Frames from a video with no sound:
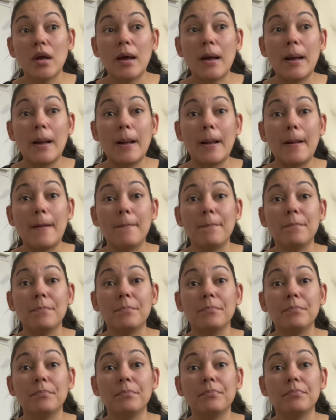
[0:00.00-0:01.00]
um,
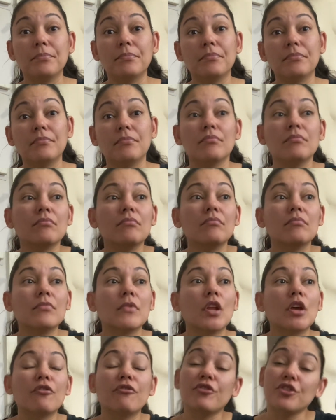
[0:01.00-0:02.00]

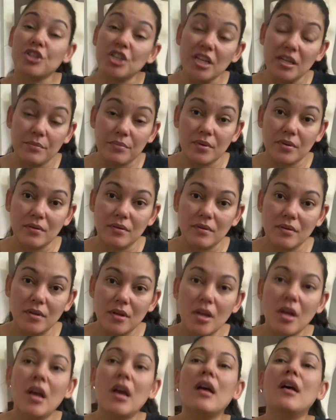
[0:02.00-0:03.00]
for cheap.
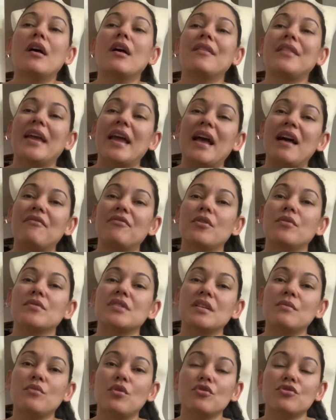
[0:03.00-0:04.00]
They have those
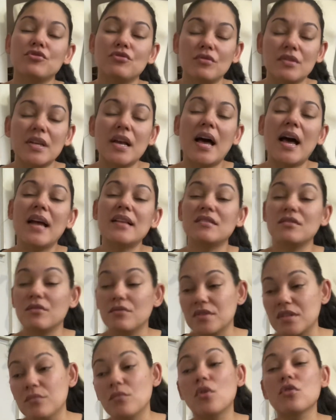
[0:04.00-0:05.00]
emotional ties and
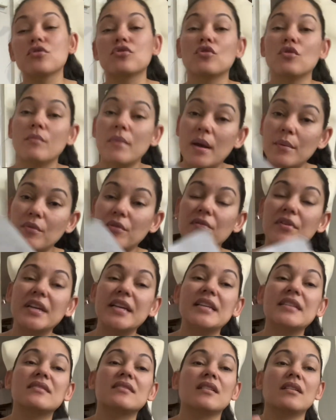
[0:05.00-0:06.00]
those emotional
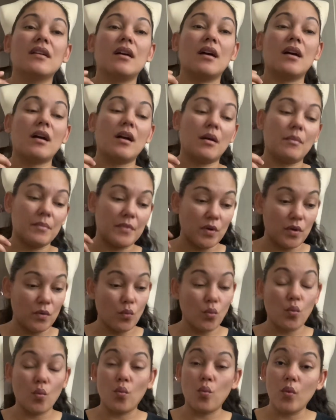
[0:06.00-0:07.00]
memories um,
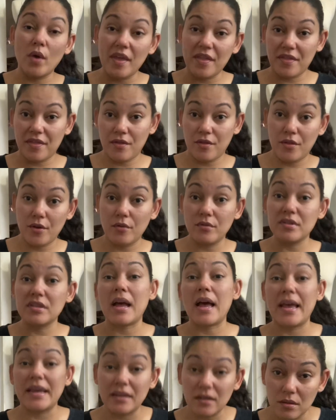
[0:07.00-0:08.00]
with those
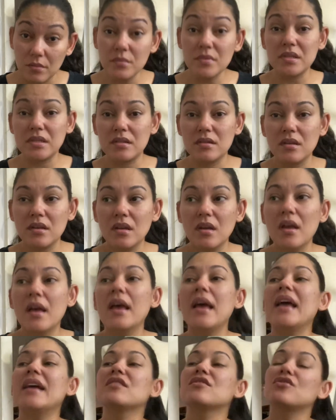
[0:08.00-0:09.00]
items.
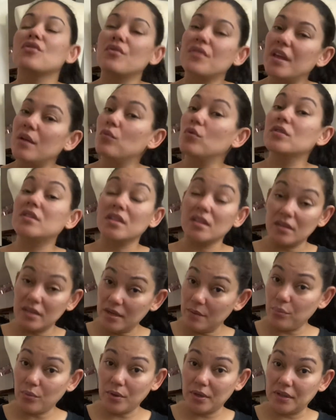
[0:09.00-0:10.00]
And so they will
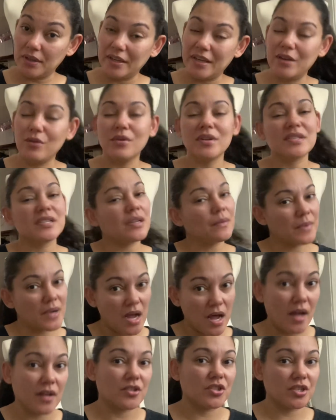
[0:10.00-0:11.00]
deliberately or
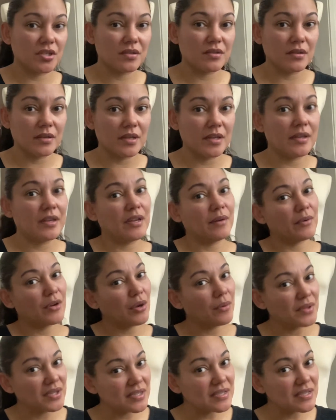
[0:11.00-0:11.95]
subconsciously, here we go with the